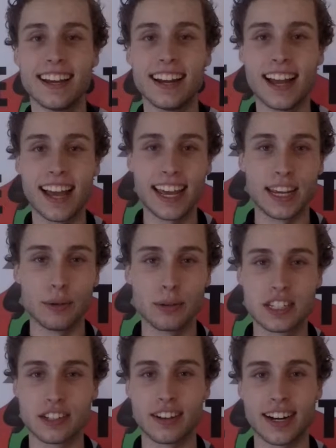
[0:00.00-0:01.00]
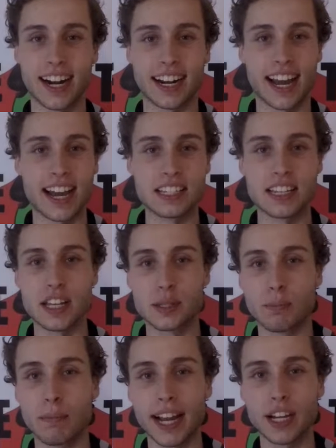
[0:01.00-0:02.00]
Hey, what's going on, guys? It's
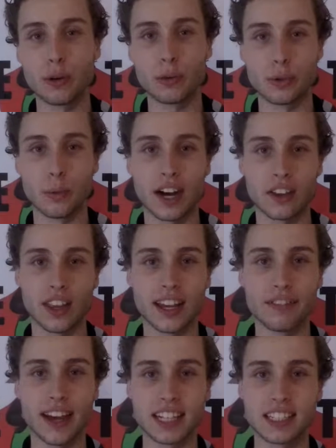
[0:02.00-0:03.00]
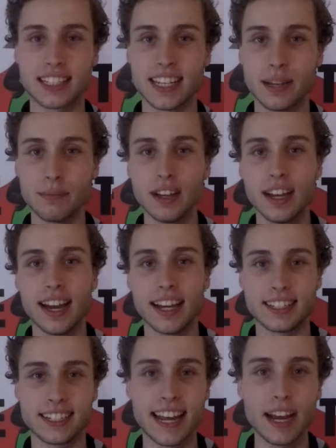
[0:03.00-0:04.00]
Michael with Wildlife X Team,
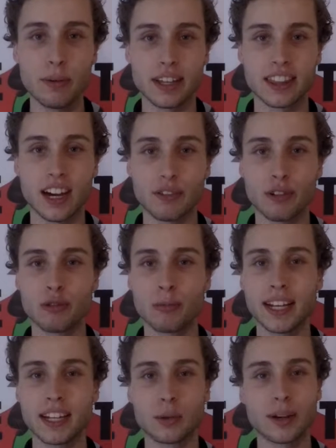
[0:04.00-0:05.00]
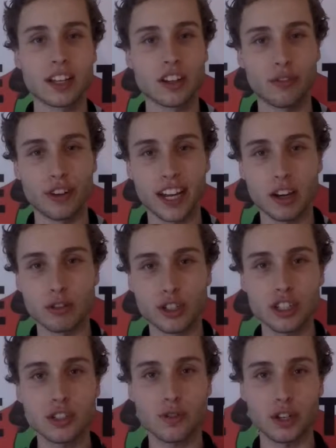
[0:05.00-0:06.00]
and today we thought we would make a quick little video
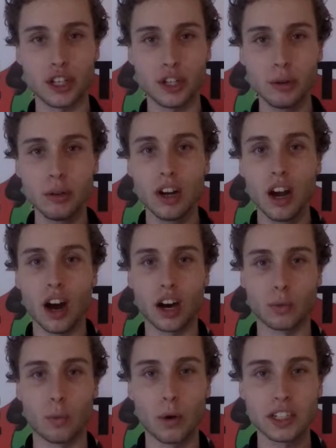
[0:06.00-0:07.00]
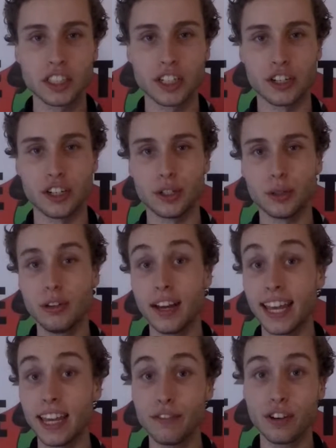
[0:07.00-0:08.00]
just for you on what to do
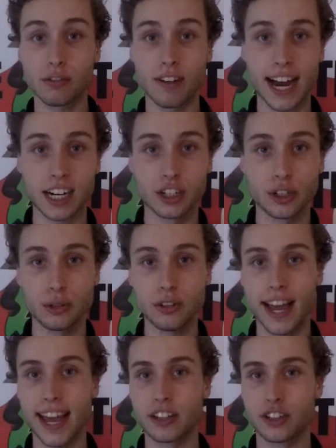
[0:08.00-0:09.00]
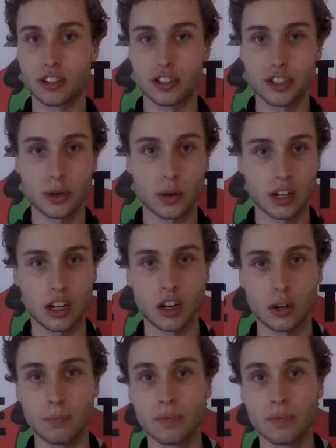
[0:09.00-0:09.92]
if a raccoon enters your home.